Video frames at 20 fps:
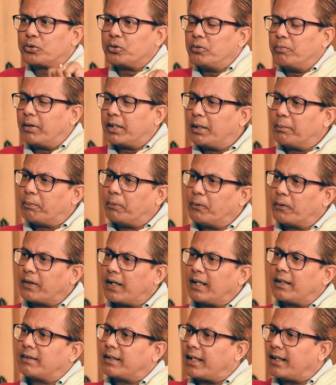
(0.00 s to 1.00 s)
to Manipur,
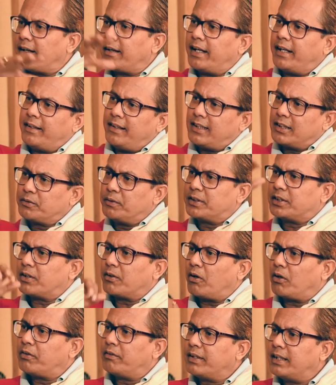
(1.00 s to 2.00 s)
and there are areas which
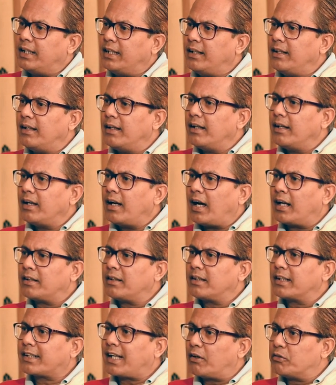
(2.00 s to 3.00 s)
are already
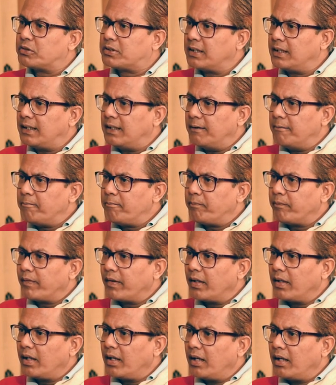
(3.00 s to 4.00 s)
under the council.
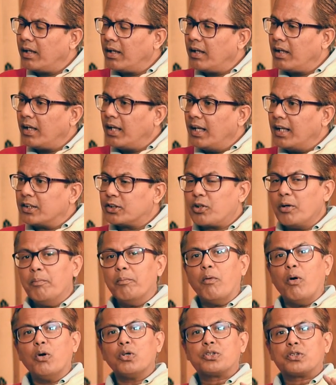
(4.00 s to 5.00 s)
So
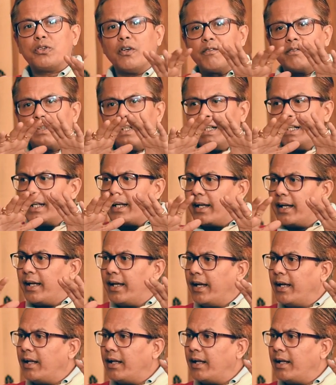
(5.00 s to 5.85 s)
most of the